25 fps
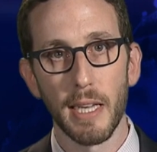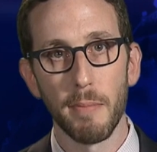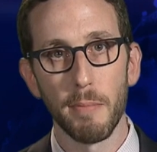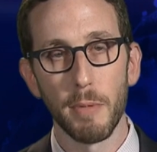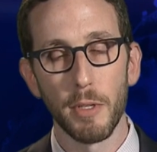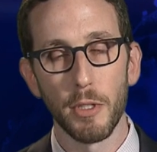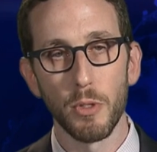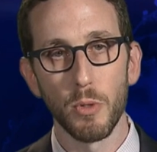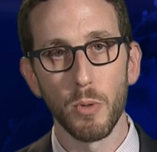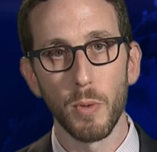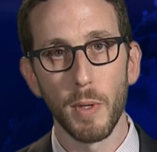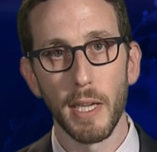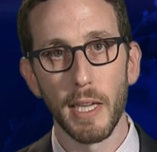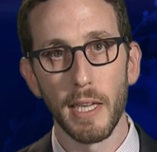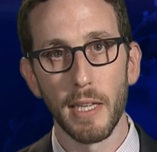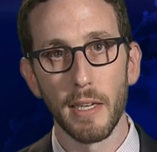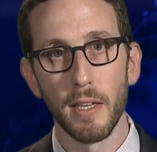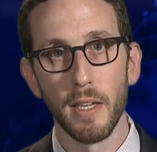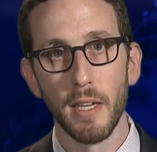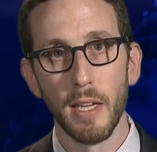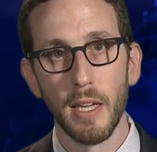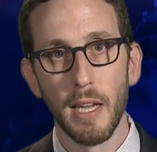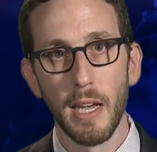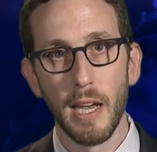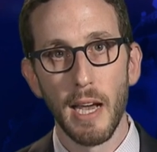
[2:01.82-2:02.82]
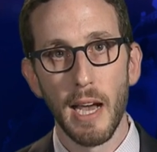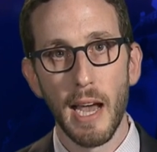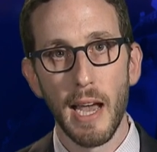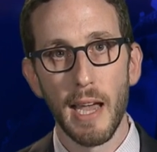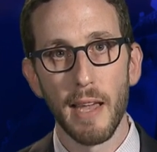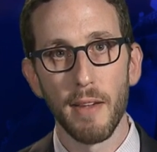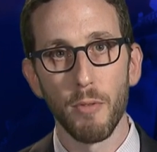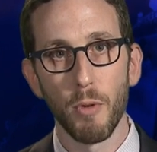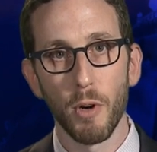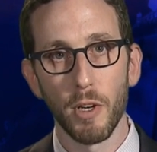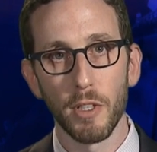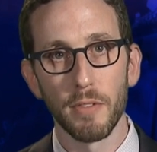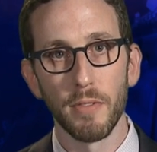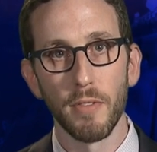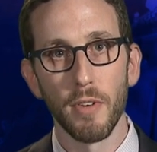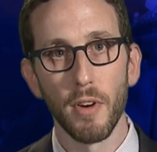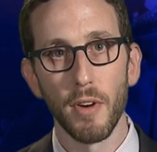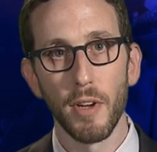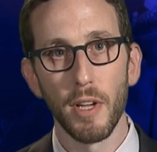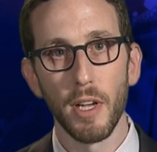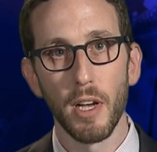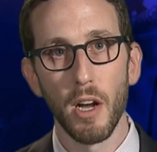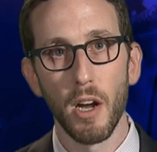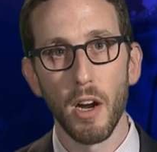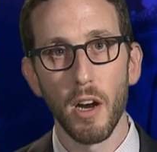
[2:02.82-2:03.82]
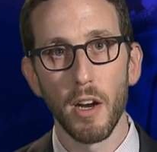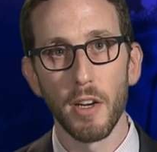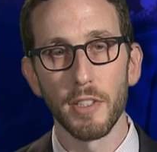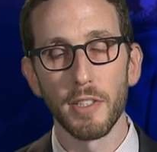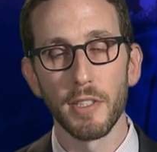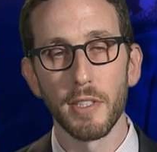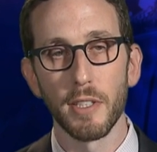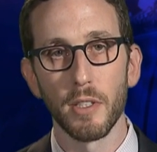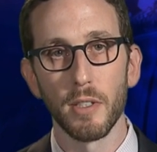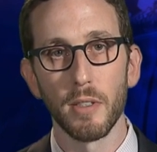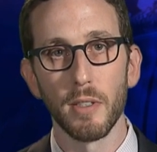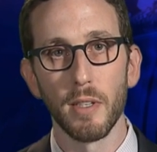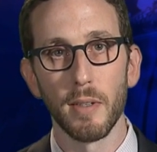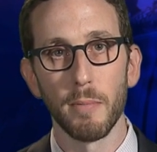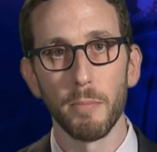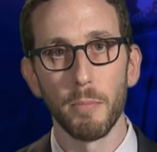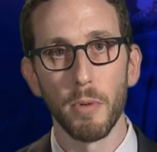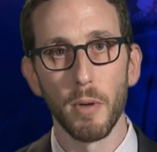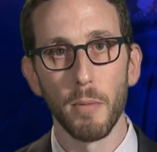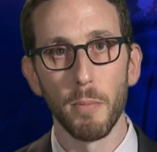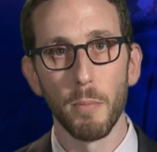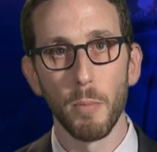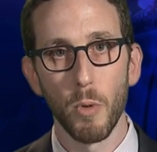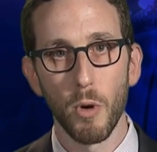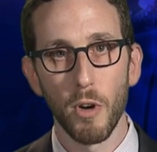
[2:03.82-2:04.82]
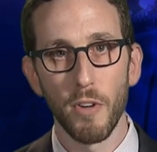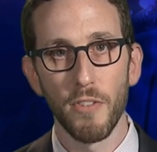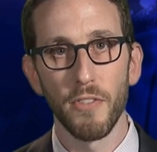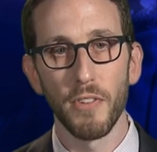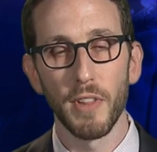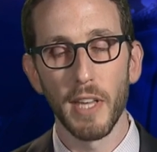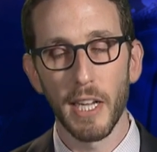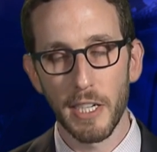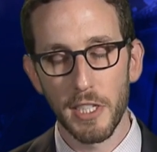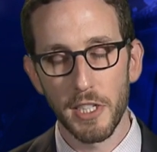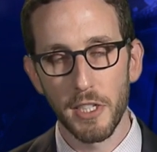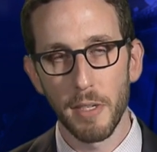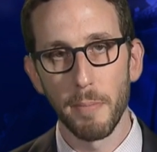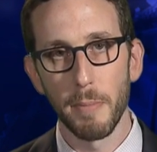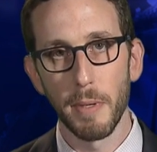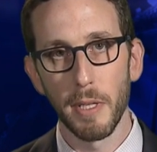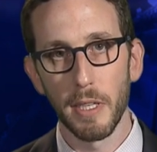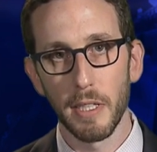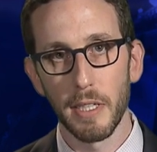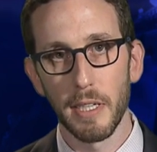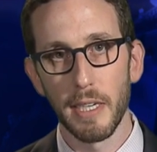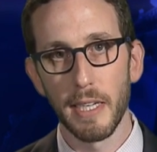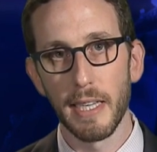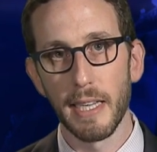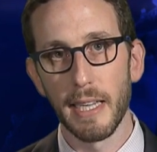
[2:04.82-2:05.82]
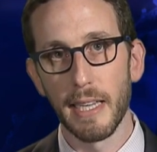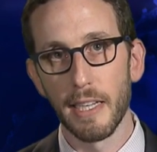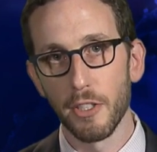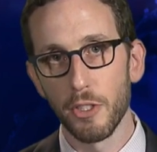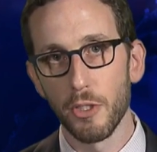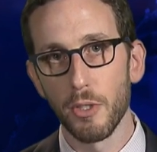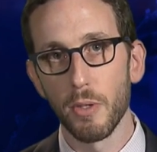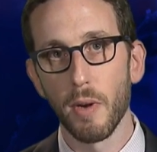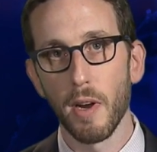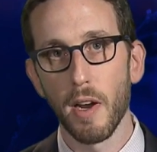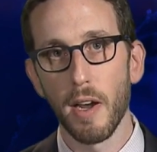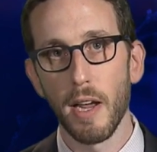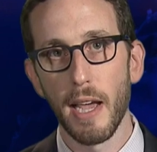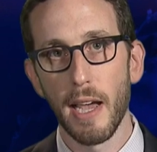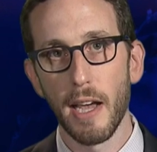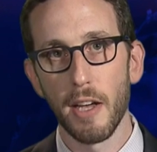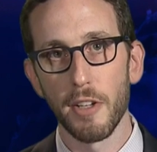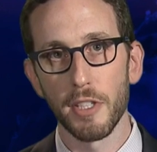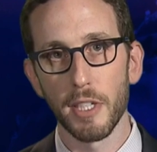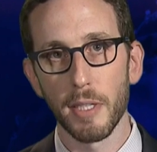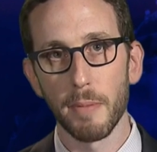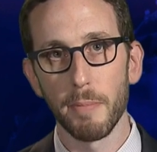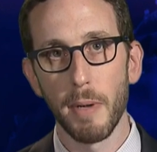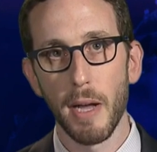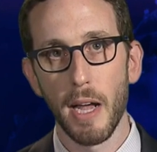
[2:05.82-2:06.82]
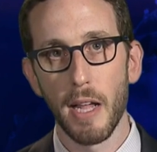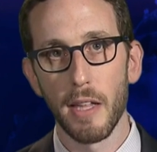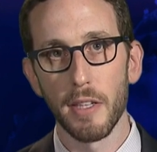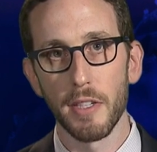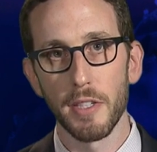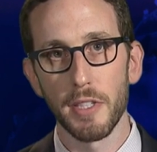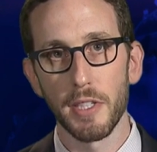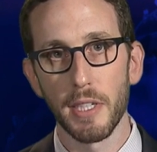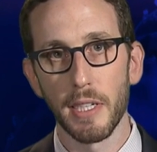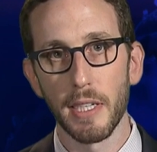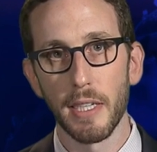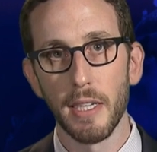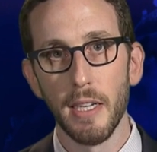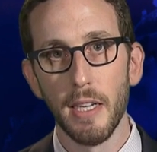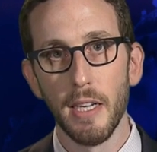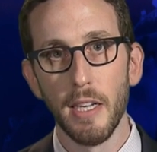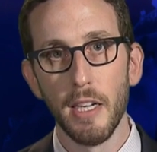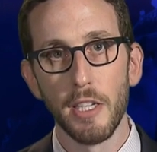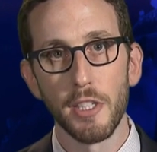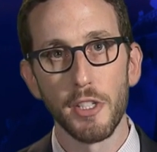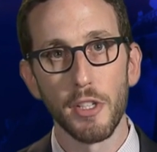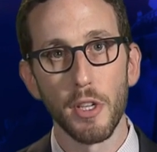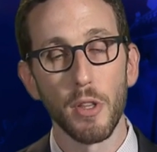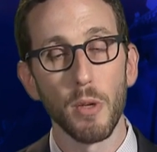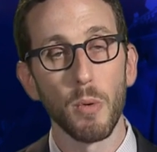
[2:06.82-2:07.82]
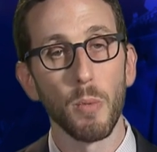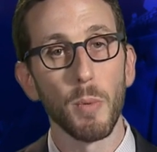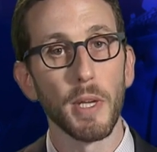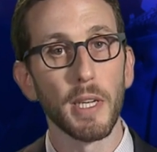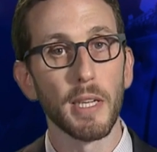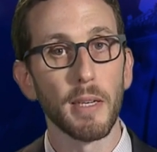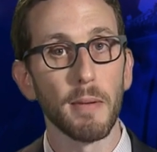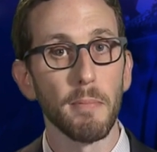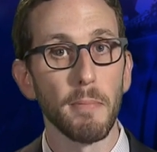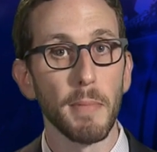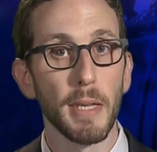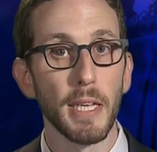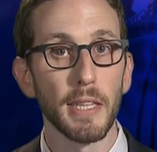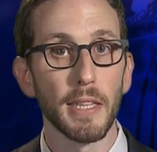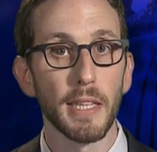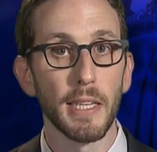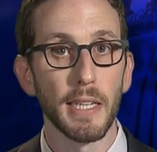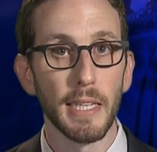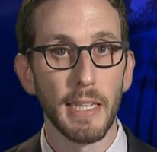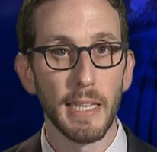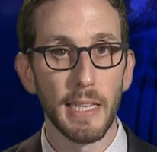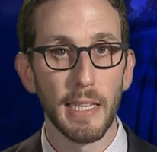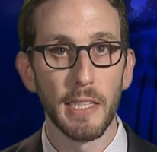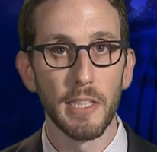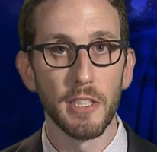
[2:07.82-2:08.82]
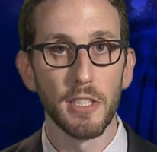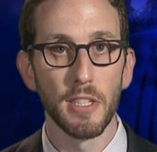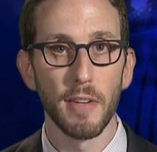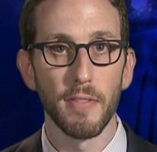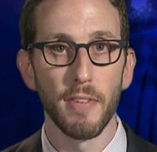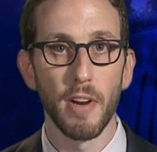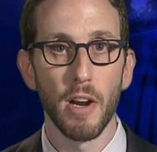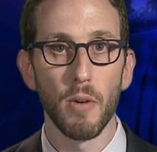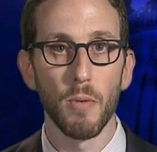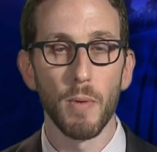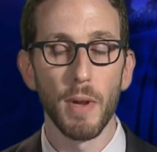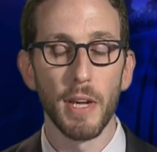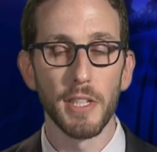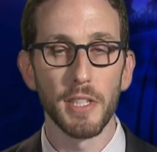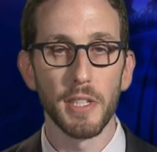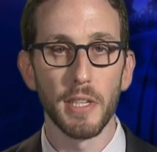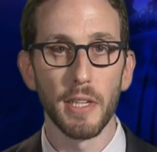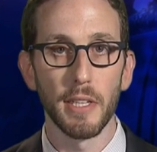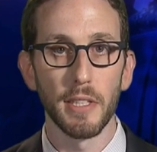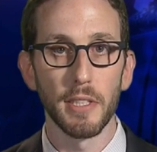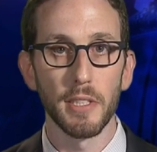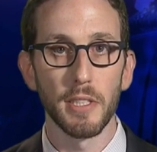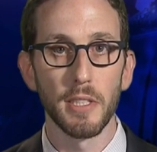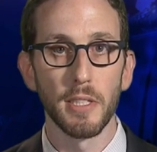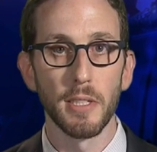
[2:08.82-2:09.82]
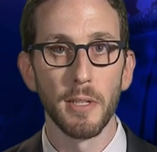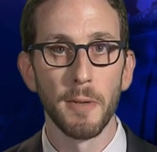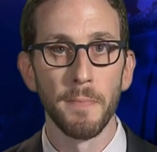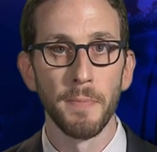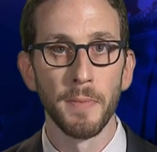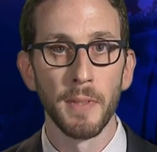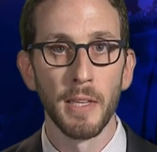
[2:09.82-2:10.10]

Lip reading: in between. I have worked very hard to put more flexibility into our housing policy so that we can meet the needs of our residents.